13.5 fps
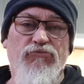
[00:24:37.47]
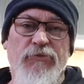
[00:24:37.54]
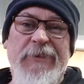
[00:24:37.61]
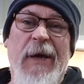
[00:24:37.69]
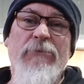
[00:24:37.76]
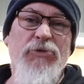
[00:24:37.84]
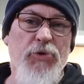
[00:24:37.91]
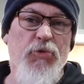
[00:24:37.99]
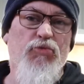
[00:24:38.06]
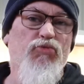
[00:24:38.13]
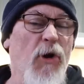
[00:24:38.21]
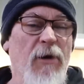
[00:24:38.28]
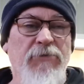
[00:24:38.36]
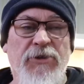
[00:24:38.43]
some sort
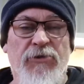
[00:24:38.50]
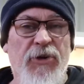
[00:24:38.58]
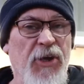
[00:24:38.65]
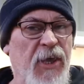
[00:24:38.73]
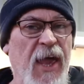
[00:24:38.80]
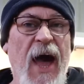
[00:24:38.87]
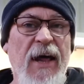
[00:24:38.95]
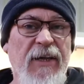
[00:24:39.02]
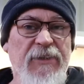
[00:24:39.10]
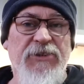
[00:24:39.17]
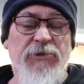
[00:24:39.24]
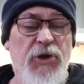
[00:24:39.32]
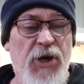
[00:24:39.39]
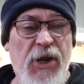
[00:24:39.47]
of rupture in a
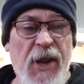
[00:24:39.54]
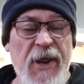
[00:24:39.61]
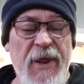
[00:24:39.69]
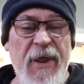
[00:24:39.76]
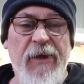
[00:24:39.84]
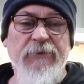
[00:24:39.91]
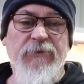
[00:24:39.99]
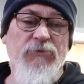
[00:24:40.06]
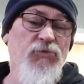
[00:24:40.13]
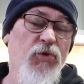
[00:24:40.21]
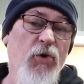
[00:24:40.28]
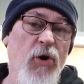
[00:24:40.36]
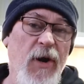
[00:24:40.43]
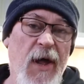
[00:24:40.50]
cartilage in her knee.
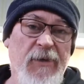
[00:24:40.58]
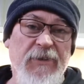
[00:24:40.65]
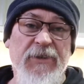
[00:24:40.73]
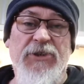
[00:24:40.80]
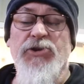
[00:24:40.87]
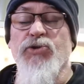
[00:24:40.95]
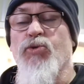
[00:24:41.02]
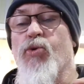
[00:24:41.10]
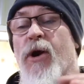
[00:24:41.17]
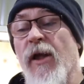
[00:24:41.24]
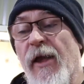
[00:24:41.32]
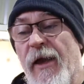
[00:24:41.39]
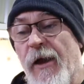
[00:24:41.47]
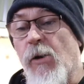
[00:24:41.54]
I'm not sure
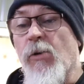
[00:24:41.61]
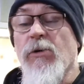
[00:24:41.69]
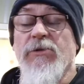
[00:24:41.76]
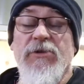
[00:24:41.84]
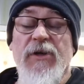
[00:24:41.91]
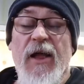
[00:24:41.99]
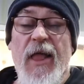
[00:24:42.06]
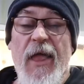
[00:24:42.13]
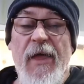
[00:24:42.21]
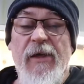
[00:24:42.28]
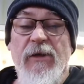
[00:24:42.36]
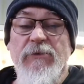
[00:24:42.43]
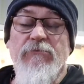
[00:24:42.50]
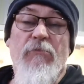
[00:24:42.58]
how
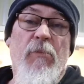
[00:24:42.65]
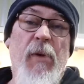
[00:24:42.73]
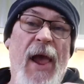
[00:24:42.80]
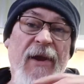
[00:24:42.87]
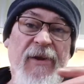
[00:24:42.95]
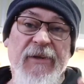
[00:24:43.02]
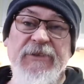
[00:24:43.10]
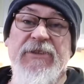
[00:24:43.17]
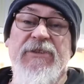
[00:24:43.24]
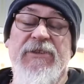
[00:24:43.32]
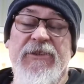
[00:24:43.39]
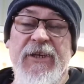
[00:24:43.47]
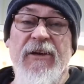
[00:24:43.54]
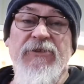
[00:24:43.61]
bad it is. It
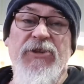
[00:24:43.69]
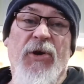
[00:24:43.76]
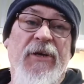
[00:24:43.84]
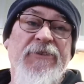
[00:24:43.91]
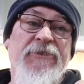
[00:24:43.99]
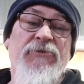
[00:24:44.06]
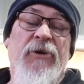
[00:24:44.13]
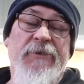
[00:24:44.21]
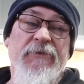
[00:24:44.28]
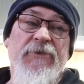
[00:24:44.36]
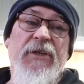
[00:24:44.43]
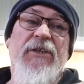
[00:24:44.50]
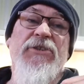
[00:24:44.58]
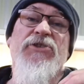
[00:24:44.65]
sounds like it's not
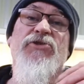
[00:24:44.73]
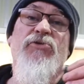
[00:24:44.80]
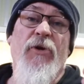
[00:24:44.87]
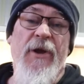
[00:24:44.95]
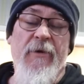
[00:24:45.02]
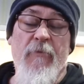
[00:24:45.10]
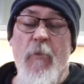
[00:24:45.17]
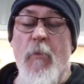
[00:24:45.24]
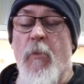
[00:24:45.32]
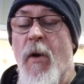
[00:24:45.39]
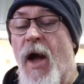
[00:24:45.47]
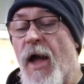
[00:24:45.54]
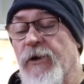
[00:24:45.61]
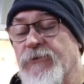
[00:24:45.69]
extreme,
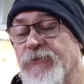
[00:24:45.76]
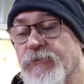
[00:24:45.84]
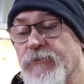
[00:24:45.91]
but